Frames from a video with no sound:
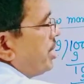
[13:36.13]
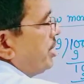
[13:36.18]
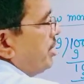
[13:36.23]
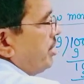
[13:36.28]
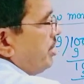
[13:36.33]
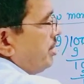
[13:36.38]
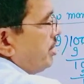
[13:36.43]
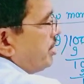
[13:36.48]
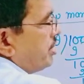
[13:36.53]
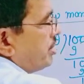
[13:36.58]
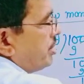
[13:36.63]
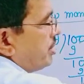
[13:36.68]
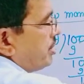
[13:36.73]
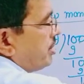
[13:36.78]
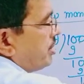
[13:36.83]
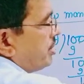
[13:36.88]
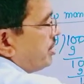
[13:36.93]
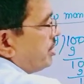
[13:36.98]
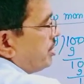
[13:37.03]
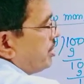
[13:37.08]
9,
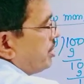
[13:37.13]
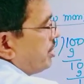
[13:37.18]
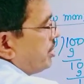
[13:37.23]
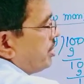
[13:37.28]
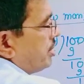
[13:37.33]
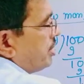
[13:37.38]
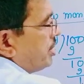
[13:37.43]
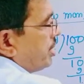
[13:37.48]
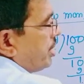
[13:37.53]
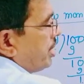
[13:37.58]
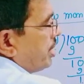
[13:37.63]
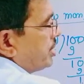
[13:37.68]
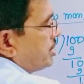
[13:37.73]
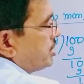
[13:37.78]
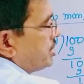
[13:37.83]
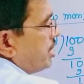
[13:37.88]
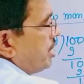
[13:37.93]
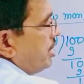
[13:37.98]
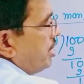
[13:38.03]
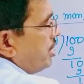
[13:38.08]
and
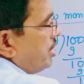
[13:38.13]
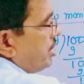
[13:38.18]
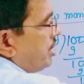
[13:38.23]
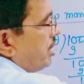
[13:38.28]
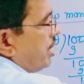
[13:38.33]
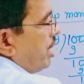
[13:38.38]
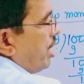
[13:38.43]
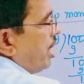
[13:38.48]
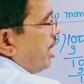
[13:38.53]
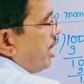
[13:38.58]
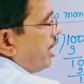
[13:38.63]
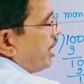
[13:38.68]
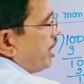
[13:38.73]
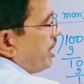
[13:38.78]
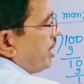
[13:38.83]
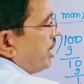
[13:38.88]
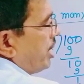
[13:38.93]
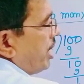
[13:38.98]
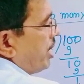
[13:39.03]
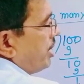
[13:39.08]
see,
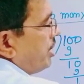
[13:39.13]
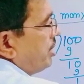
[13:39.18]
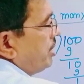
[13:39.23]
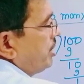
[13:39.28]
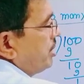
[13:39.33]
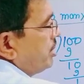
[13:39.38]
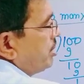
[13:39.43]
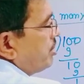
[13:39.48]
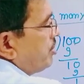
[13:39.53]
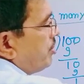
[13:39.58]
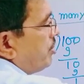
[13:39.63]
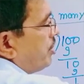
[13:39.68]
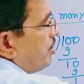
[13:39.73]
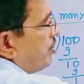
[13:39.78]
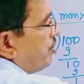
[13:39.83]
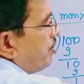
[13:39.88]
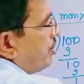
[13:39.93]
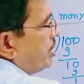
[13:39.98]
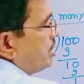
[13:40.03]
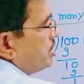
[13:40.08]
again 9,
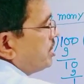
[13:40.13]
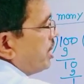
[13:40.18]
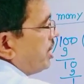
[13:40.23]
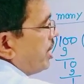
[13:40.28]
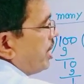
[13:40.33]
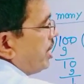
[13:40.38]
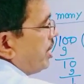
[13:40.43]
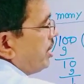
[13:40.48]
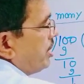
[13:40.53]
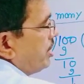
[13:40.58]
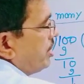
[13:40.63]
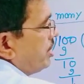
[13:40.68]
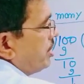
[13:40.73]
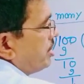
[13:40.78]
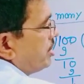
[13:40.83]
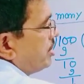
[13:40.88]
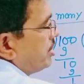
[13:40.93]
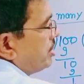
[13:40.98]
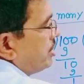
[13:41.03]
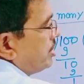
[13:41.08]
ones are 9,
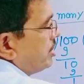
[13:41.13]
